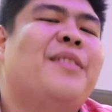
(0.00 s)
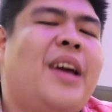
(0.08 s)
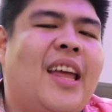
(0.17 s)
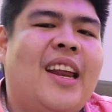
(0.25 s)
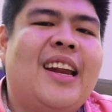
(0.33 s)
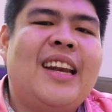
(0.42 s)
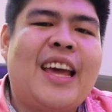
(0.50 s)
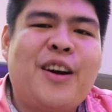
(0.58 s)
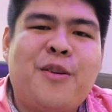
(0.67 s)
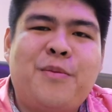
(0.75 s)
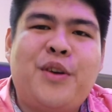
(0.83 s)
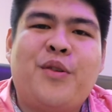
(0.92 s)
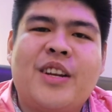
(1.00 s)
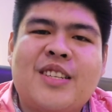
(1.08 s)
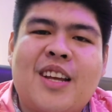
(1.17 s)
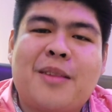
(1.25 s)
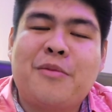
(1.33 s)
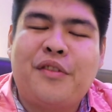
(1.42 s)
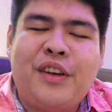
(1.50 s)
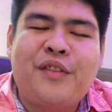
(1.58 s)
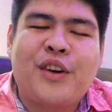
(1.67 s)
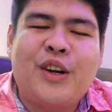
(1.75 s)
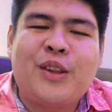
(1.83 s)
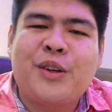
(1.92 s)
And I hope you watch that movie
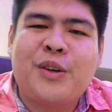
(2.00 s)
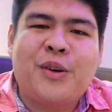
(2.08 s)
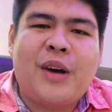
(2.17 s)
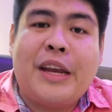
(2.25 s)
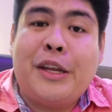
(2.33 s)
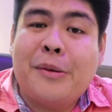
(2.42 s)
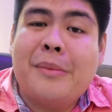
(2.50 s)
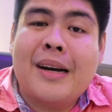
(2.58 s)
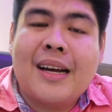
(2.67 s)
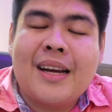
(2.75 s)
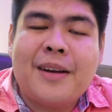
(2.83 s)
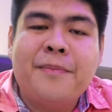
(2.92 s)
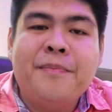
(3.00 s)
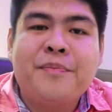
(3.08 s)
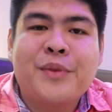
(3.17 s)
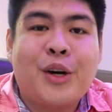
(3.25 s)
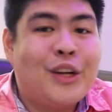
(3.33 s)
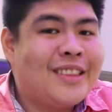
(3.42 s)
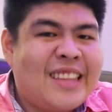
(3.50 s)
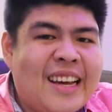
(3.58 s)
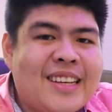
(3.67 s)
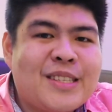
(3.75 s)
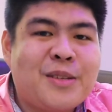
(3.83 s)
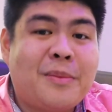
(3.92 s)
for you to know ano yung mga
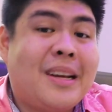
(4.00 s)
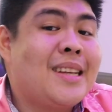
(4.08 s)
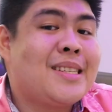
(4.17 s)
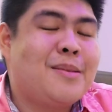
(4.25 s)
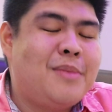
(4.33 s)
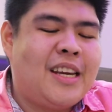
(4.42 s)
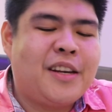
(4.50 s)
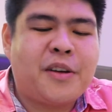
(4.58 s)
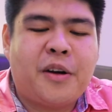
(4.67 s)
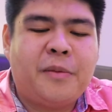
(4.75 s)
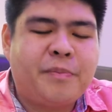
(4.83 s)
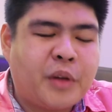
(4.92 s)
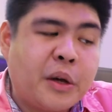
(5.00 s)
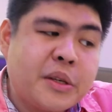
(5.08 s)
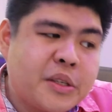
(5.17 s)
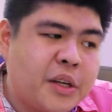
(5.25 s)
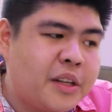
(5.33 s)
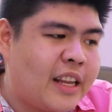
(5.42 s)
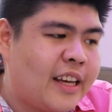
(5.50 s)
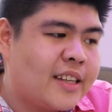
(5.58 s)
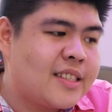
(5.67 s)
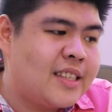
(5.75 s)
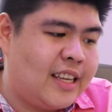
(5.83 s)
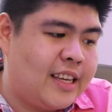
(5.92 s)
context ng mga sabihin ko. Also,
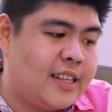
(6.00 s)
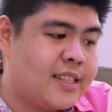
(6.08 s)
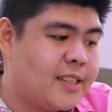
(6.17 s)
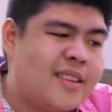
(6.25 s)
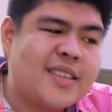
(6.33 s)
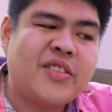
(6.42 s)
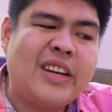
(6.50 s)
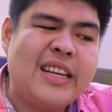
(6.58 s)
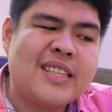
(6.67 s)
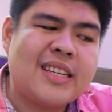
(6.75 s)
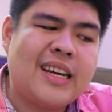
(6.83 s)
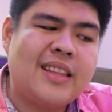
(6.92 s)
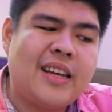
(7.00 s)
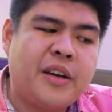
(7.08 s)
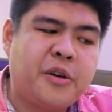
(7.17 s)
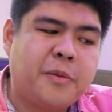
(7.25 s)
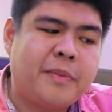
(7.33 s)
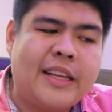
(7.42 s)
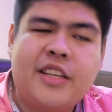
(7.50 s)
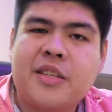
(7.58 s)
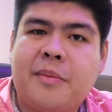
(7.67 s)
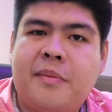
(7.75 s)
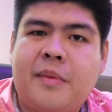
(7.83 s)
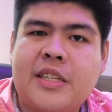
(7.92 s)
next is, this is really sad. I hope na hindi
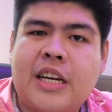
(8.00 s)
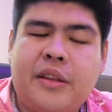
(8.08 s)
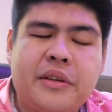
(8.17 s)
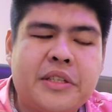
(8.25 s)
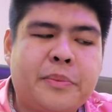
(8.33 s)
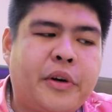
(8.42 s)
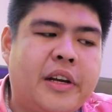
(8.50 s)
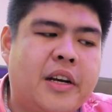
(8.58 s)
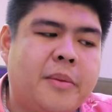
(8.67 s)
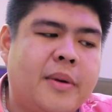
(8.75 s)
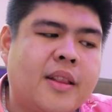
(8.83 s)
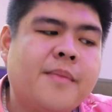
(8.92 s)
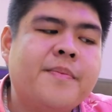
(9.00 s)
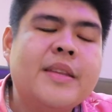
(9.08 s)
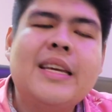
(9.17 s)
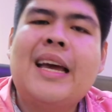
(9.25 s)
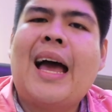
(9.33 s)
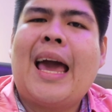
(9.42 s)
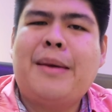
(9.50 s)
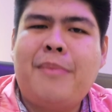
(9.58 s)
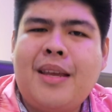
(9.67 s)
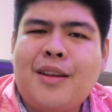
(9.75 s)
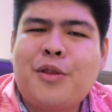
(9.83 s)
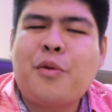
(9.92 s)
siya masyadong spoiler, but I
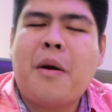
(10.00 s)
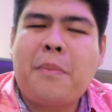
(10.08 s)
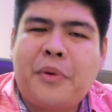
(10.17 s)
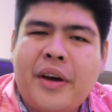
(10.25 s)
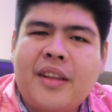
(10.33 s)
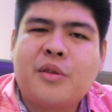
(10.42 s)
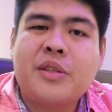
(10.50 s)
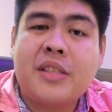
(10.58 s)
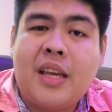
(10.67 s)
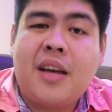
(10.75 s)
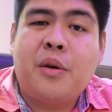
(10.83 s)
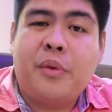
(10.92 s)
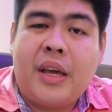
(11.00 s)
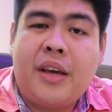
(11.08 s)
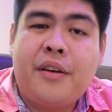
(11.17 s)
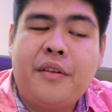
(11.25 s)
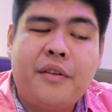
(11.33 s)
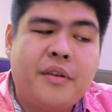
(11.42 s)
made it to a point to stay away.